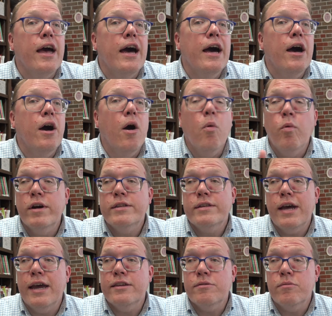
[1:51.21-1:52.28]
a
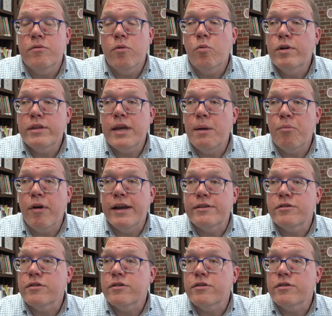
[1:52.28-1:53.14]
one-time price.